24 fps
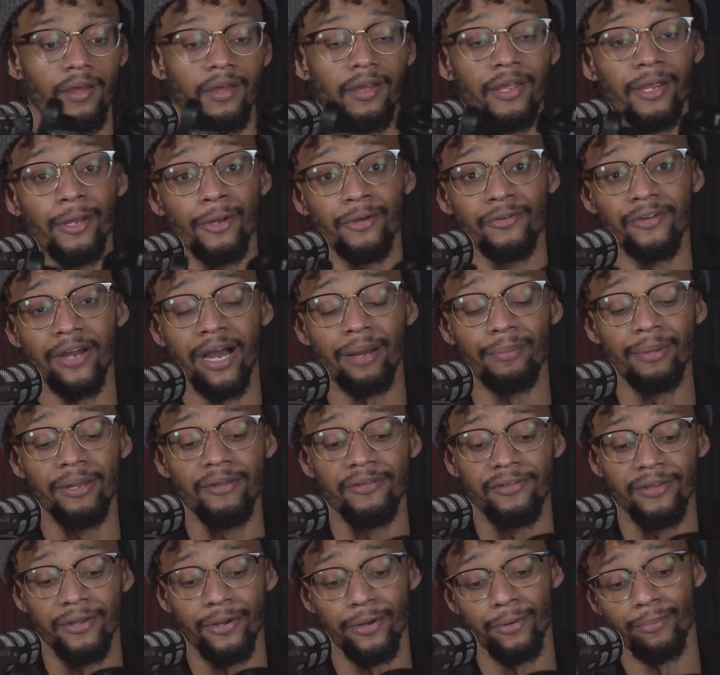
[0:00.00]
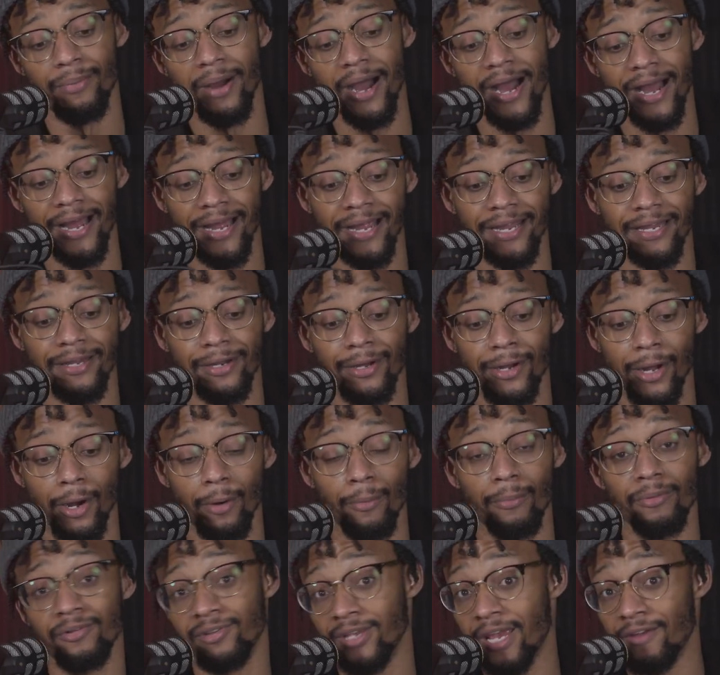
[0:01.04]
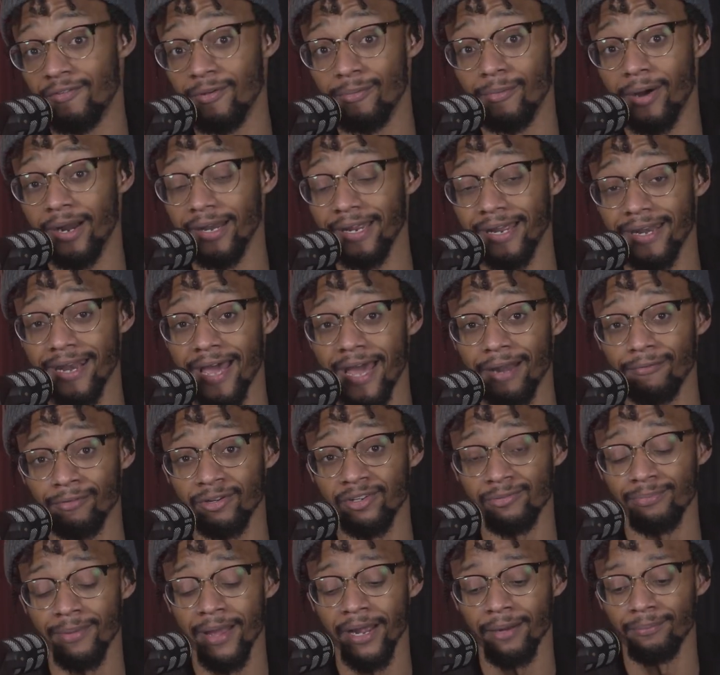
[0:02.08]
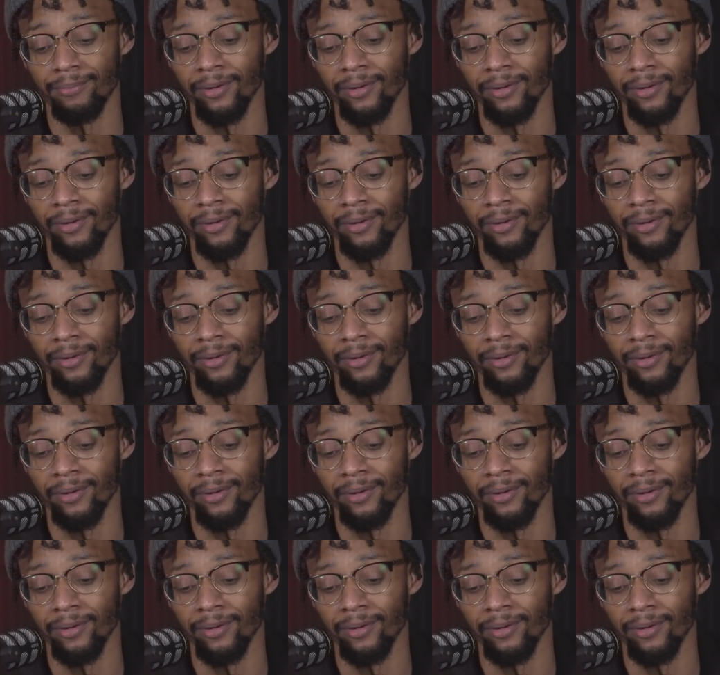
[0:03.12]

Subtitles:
your job easier by, saving money in that respect.